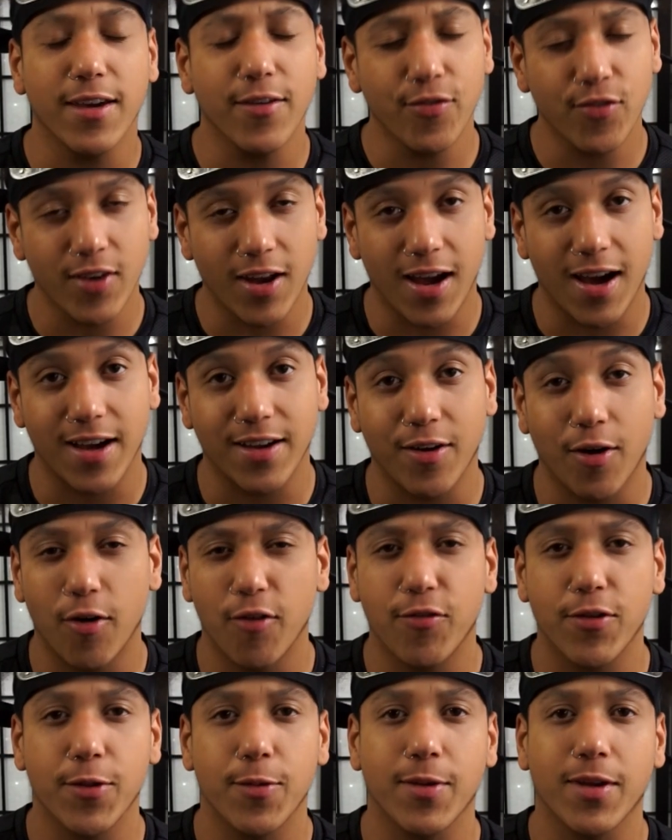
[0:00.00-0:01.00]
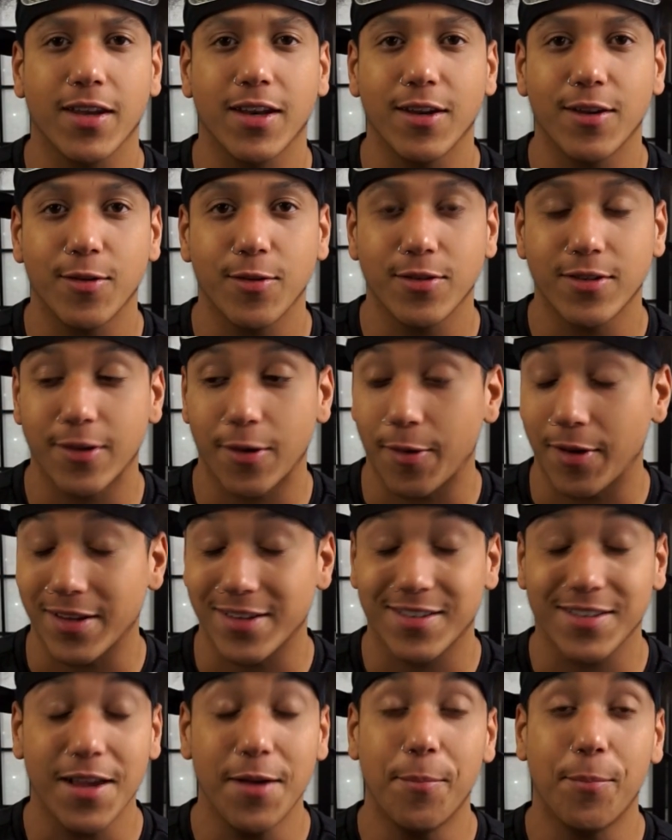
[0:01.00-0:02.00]
If not, hopefully we get to do so at
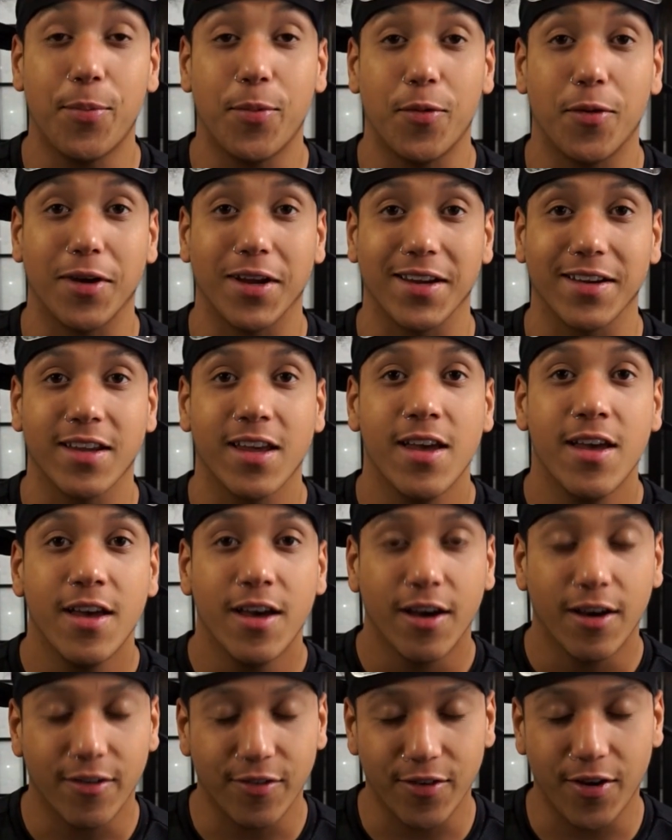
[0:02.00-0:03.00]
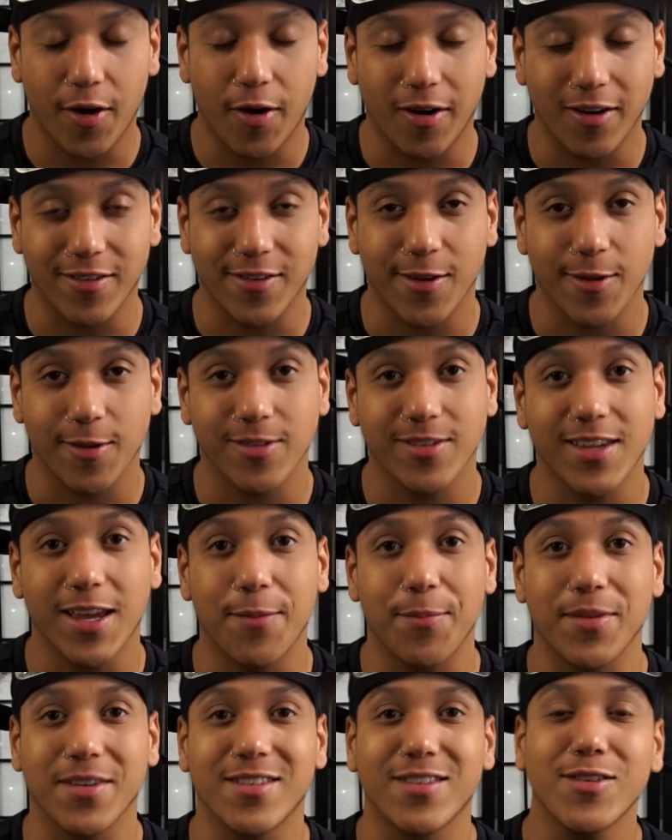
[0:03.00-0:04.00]
some point of Naruto because that'd
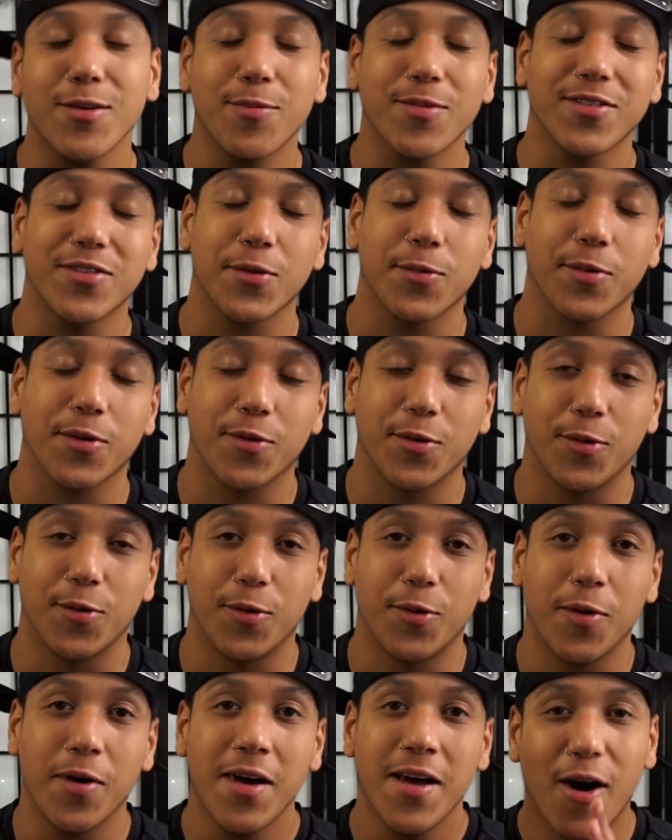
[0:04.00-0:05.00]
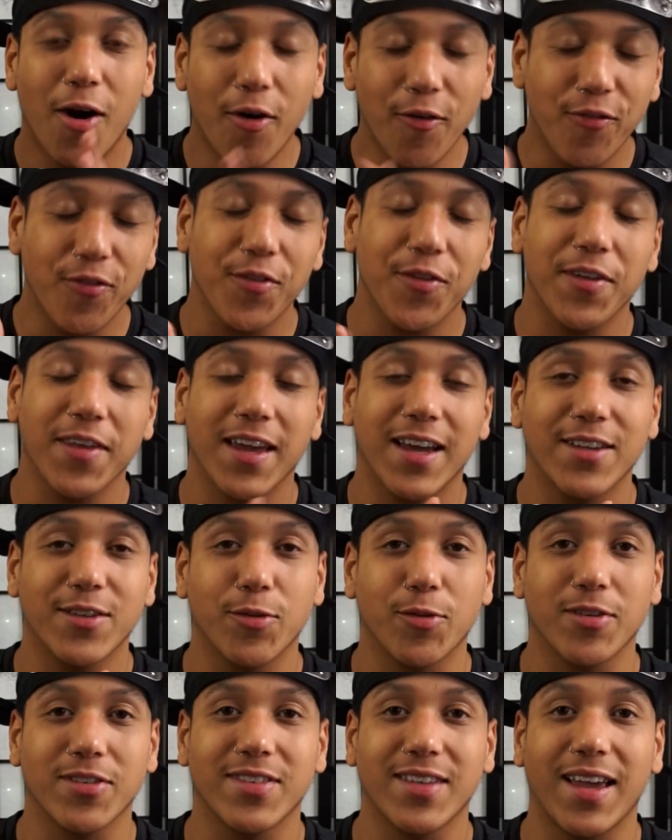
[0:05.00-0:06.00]
be super, super cool. Hopefully you guys
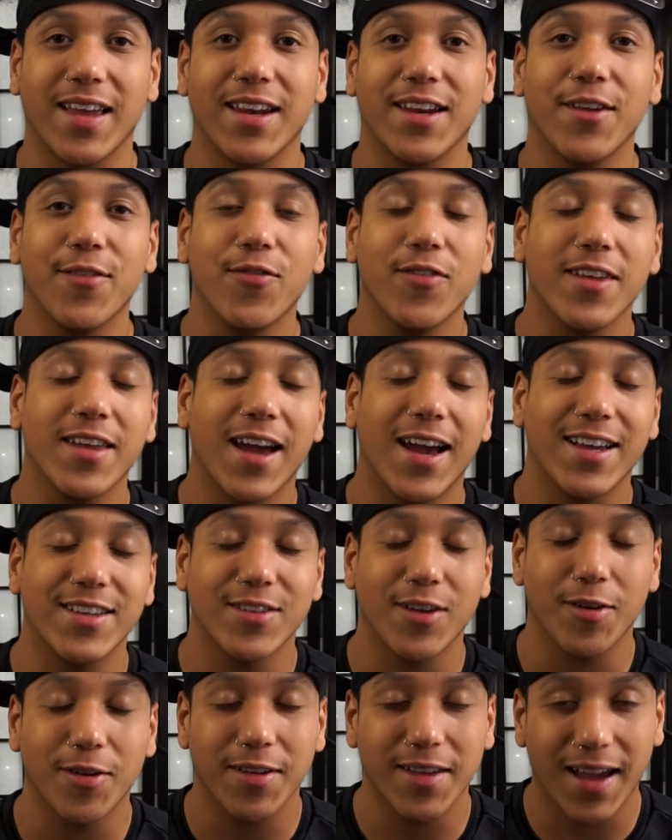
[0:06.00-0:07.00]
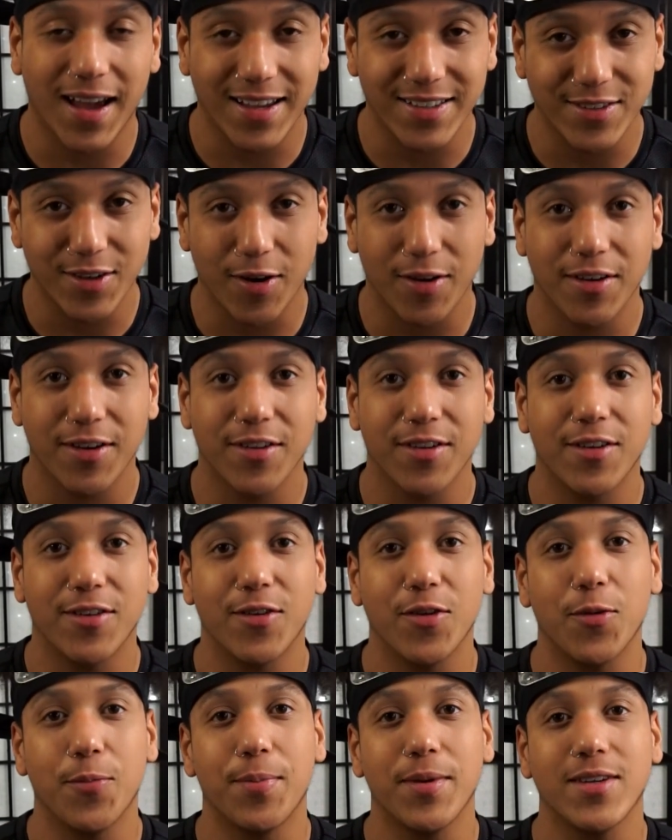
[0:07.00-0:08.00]
are excited. If you guys are, you guys are new to
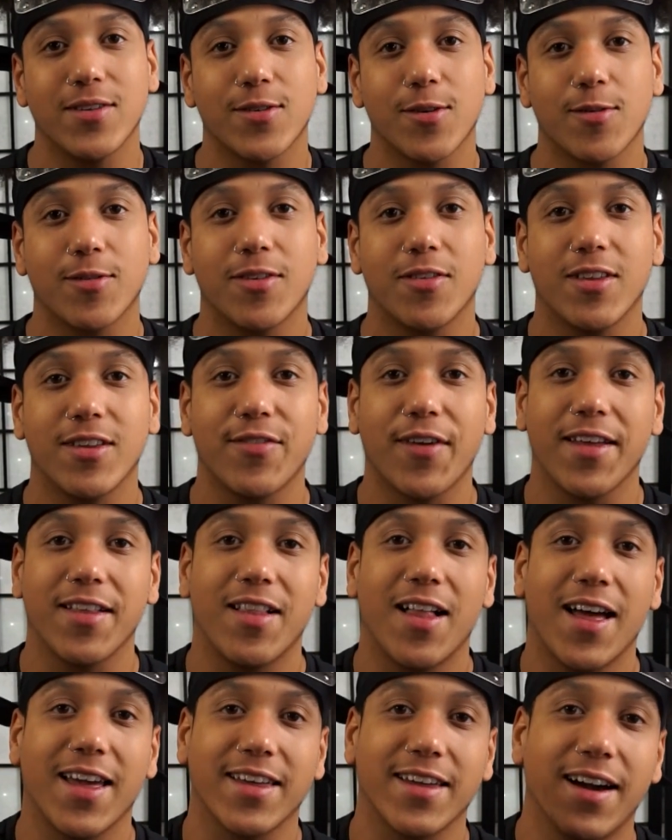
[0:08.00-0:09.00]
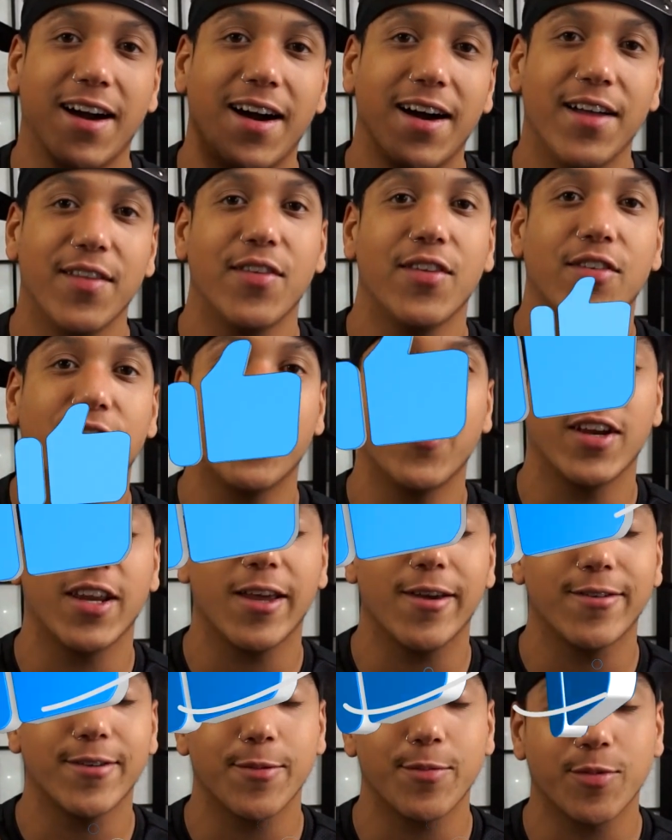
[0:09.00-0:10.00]
do, be sure to leave a like on this
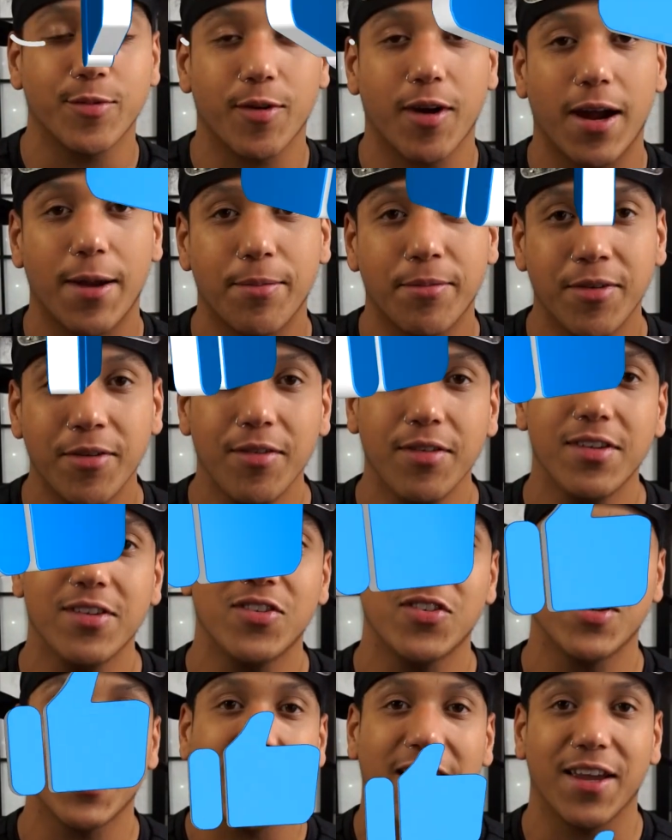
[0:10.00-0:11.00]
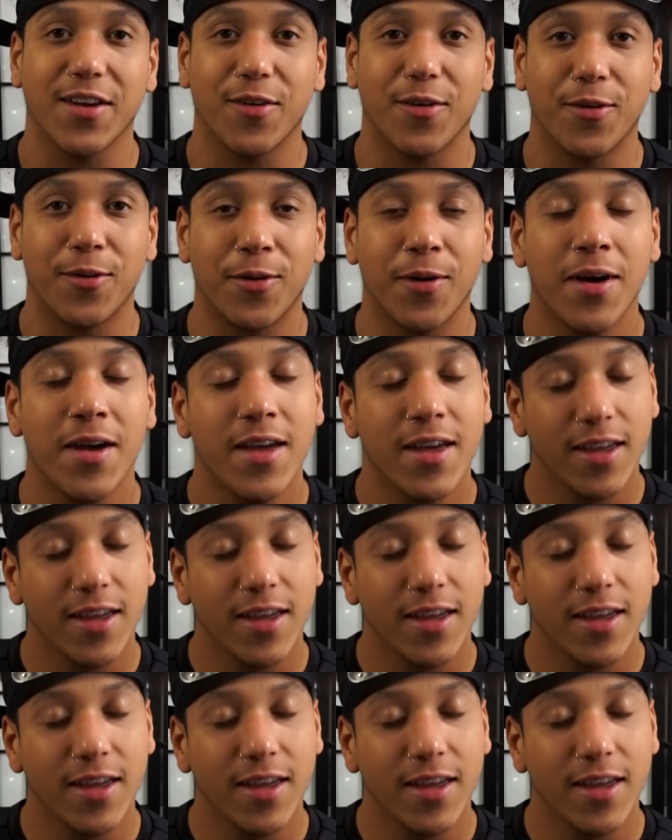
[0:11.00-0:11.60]
video, subscribe to this channel.